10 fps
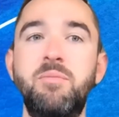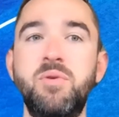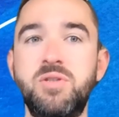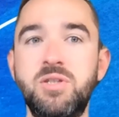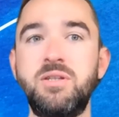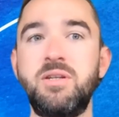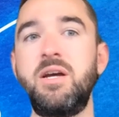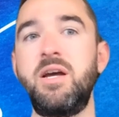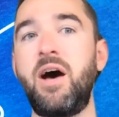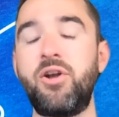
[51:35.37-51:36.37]
but just
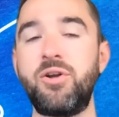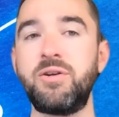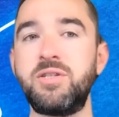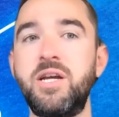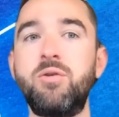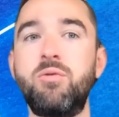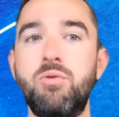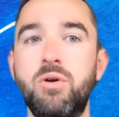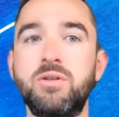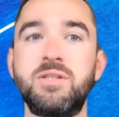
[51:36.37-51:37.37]
how to understand
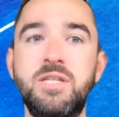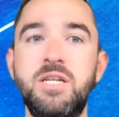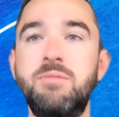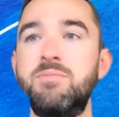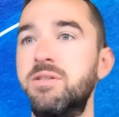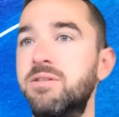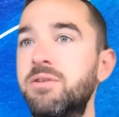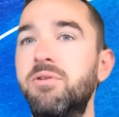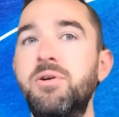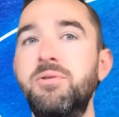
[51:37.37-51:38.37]
orgs and teams as they
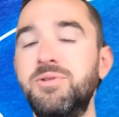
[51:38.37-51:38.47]
grow.